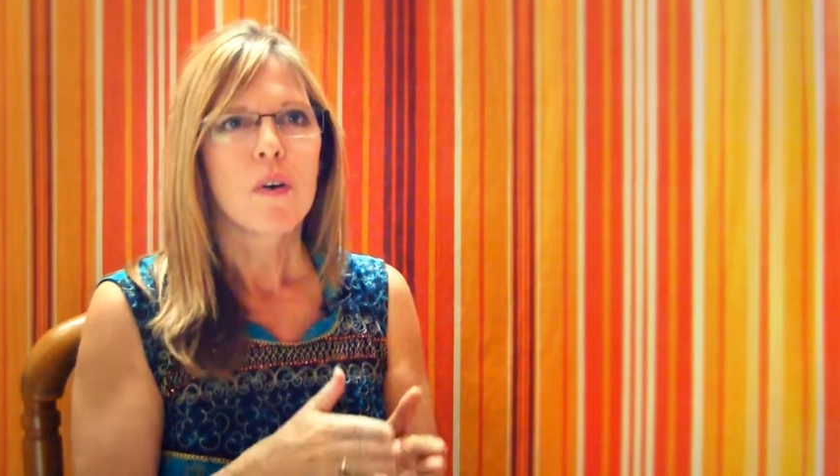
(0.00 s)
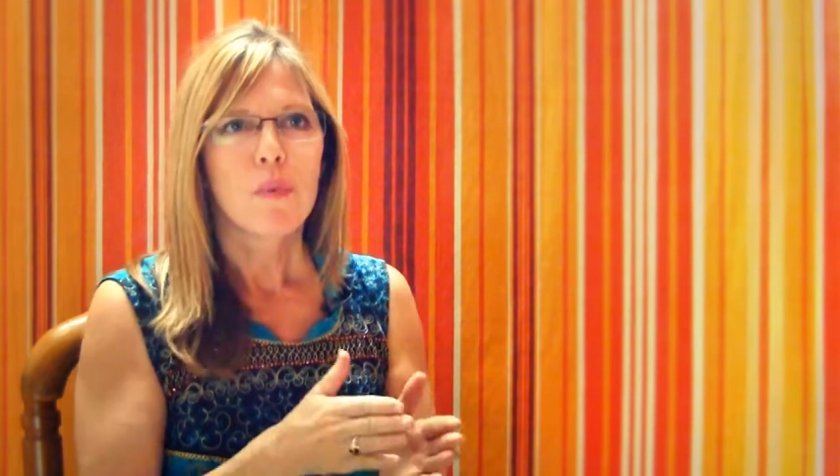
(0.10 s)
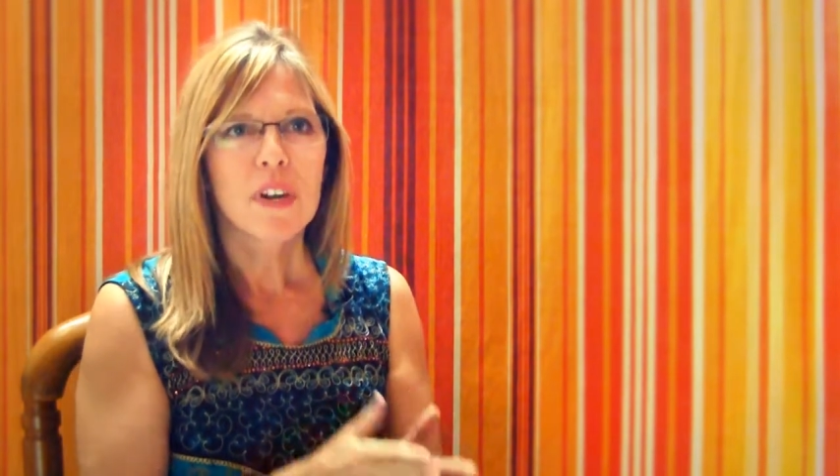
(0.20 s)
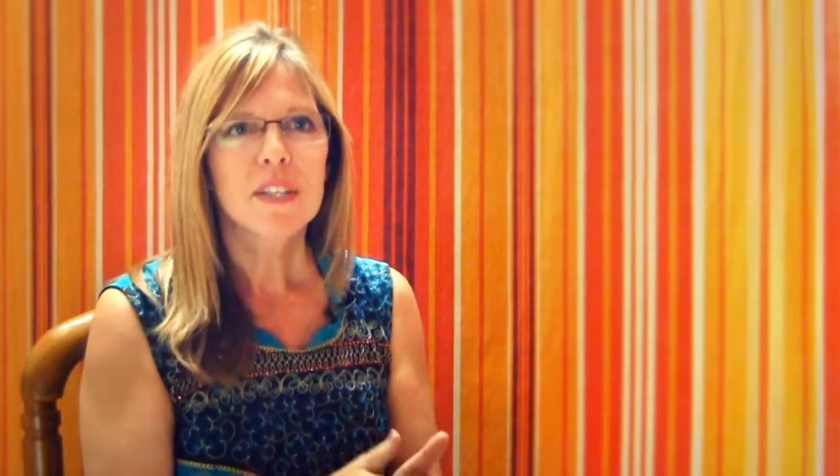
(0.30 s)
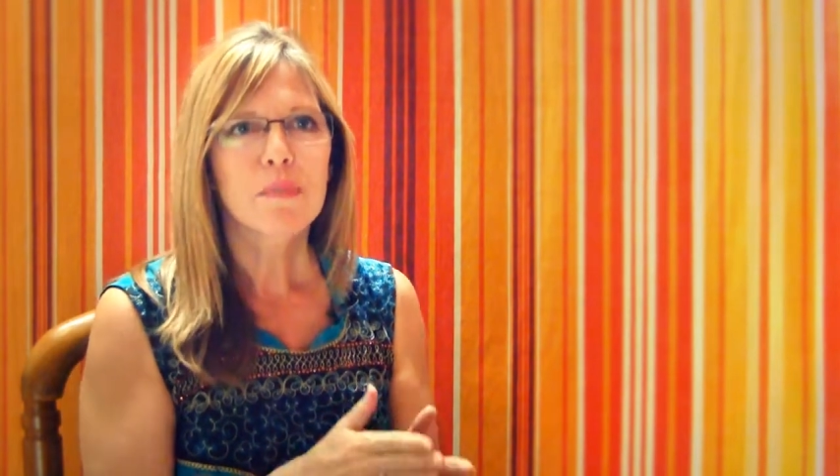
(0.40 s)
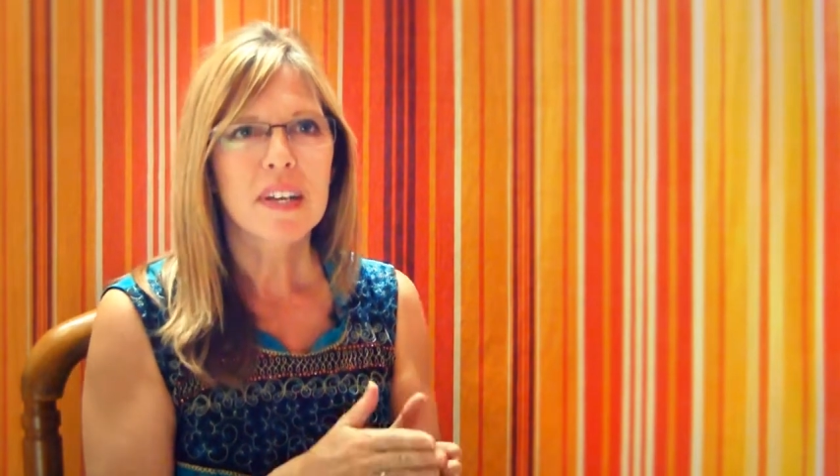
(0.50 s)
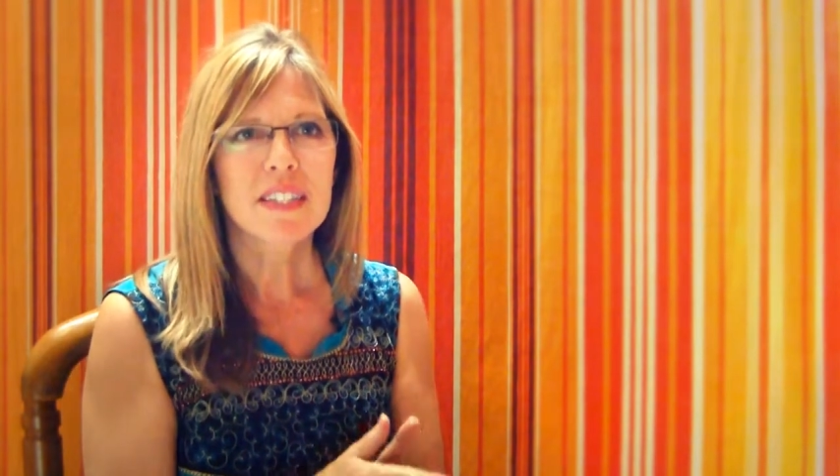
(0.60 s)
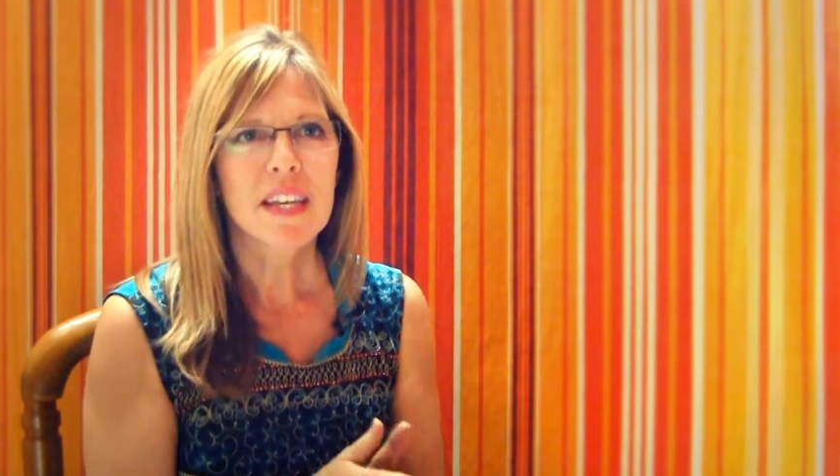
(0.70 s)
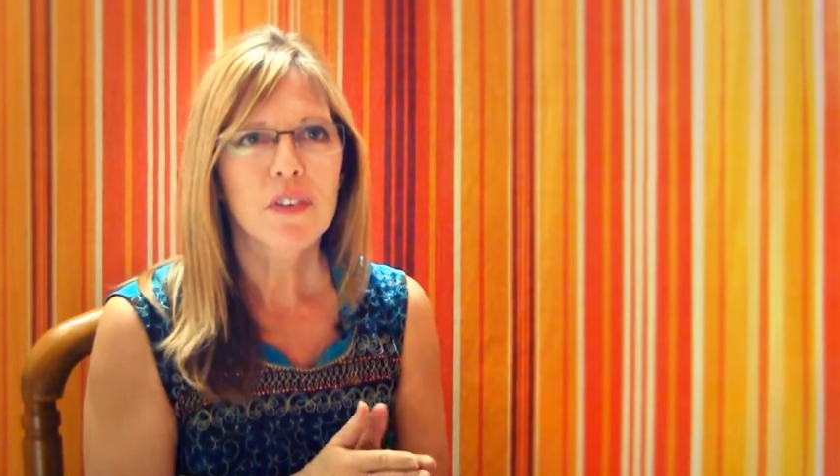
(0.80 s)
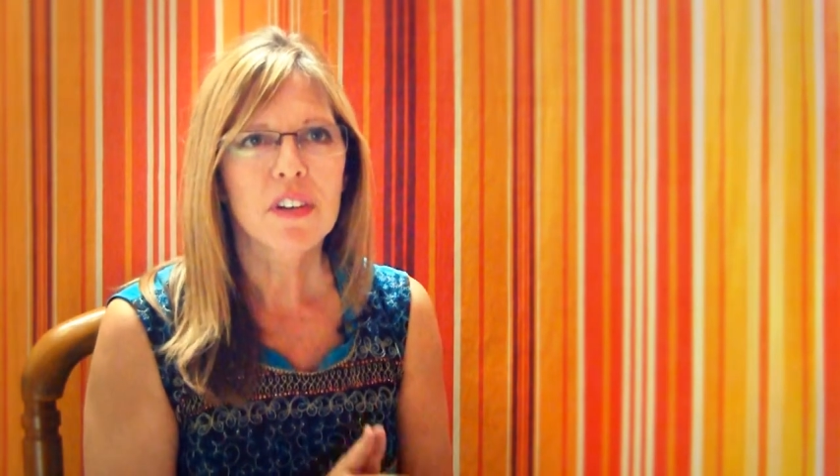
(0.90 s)
what is my
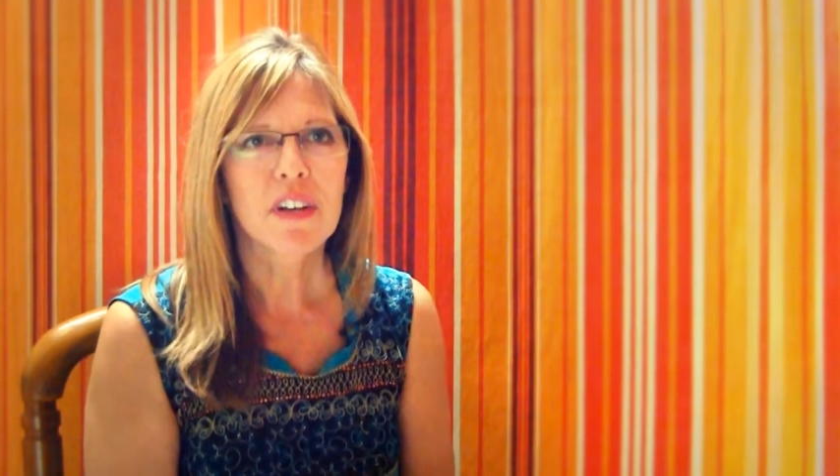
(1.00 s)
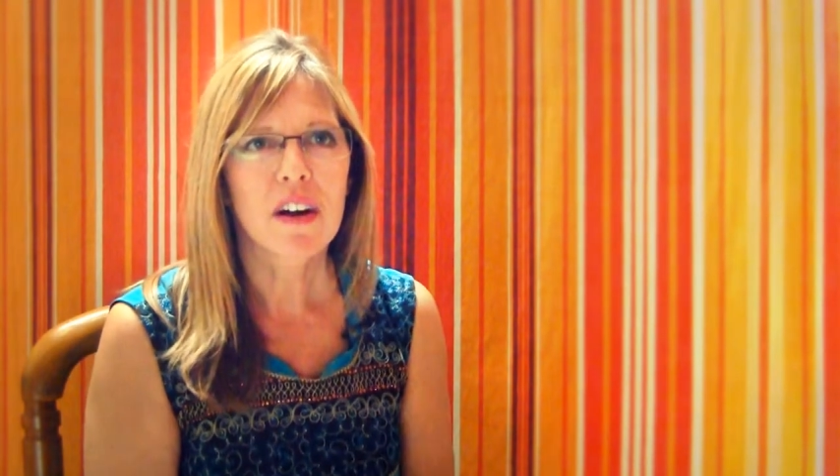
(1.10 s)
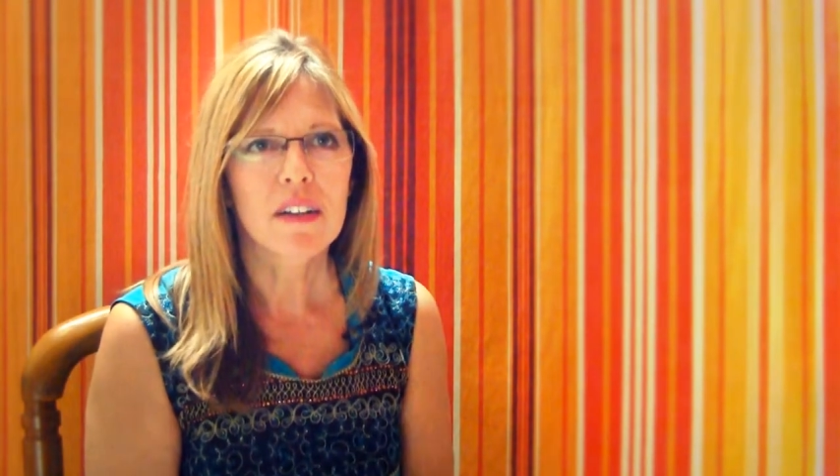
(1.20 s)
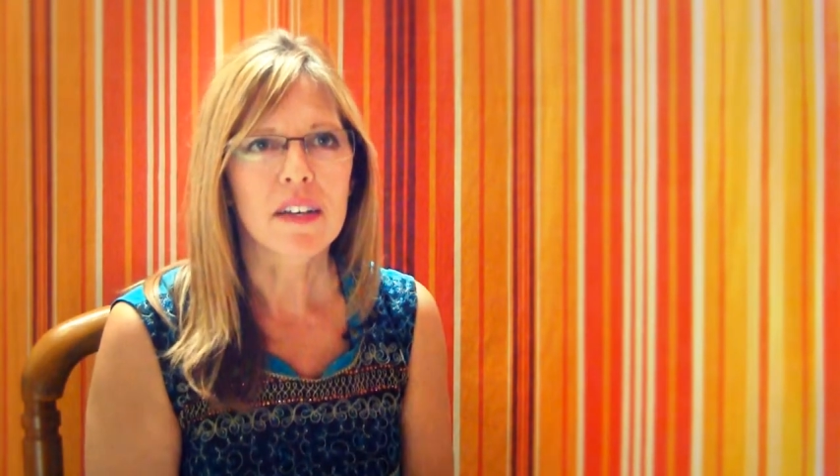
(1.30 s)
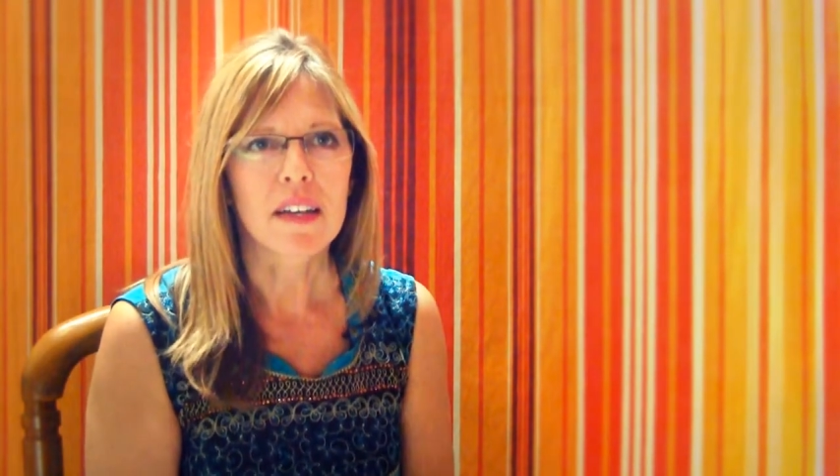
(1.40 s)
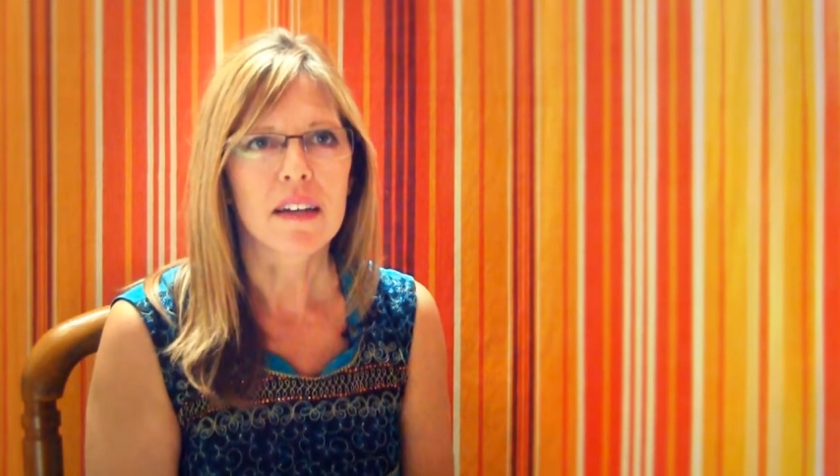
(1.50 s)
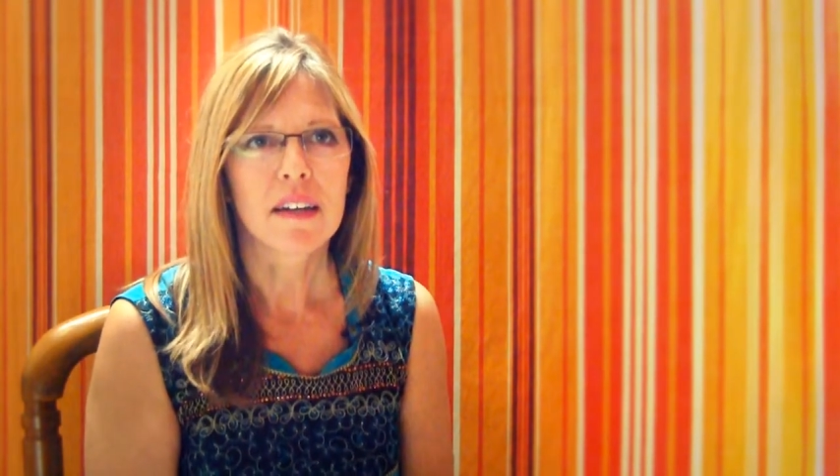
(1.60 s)
sacred calling?